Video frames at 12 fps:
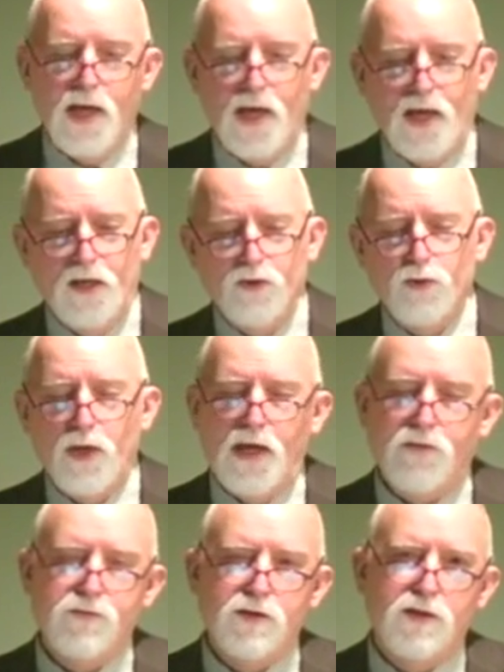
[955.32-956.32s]
And you
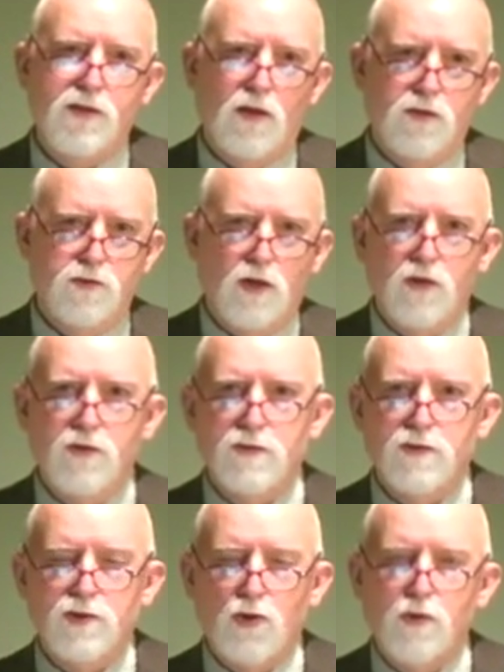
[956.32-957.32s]
have to,
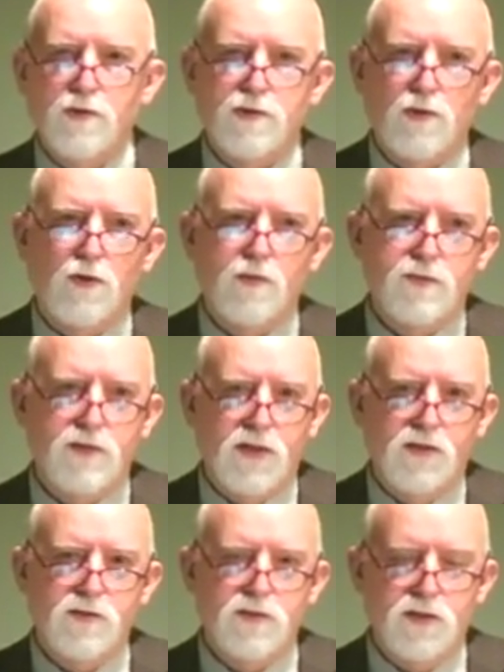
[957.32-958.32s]
under certain
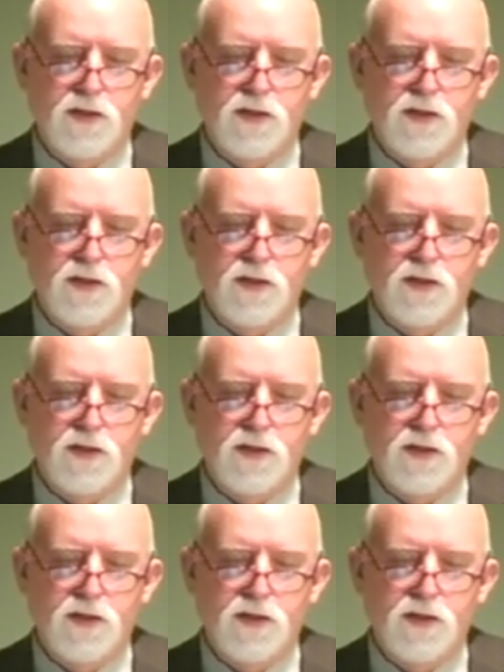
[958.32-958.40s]
circumstances,